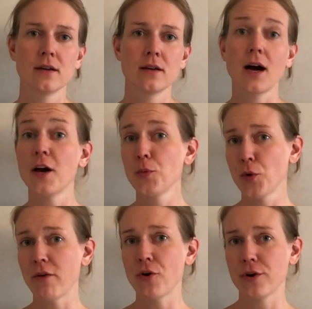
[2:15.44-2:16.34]
I hope you
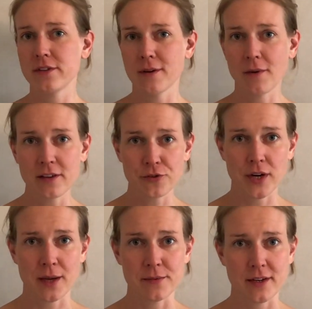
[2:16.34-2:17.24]
have learned some country
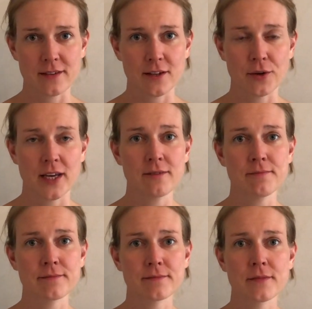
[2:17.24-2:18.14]
names in Estonian.
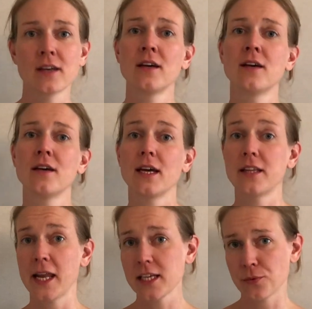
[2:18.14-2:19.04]
In the
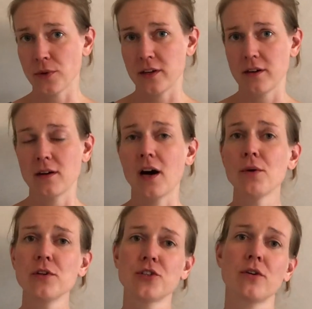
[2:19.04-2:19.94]
next video, I
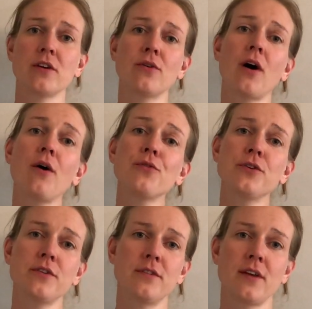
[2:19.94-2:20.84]
will show you how do
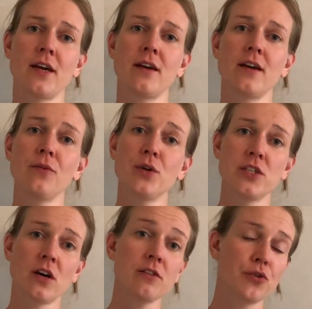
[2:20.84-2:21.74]
you say in
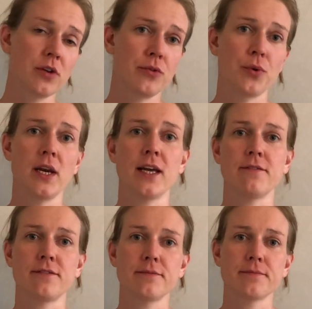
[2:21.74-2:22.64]
which country do you
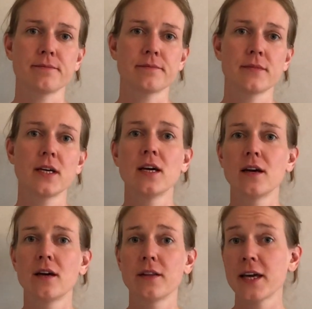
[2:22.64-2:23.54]
live.
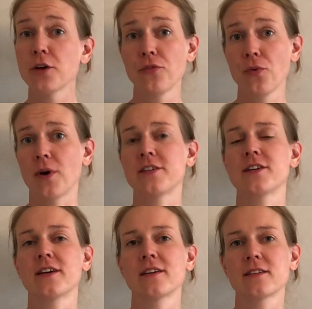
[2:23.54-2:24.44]
Thank you for
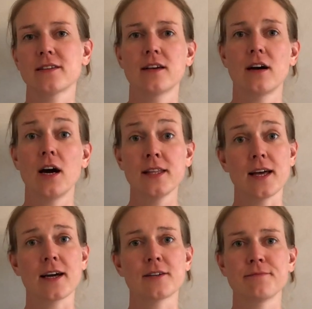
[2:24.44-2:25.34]
watching.
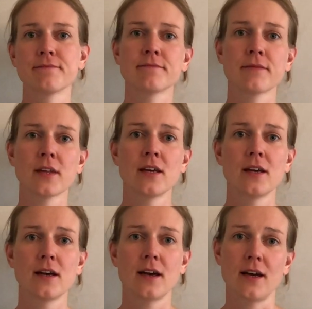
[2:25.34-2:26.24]
Aitäh!
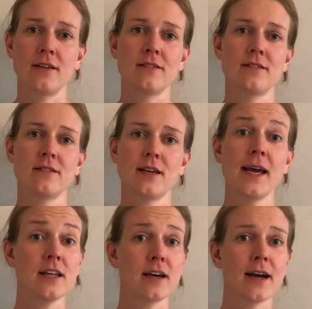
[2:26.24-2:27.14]
And
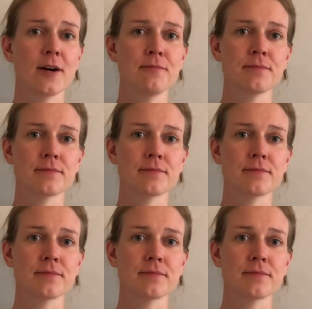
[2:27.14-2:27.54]
head aega!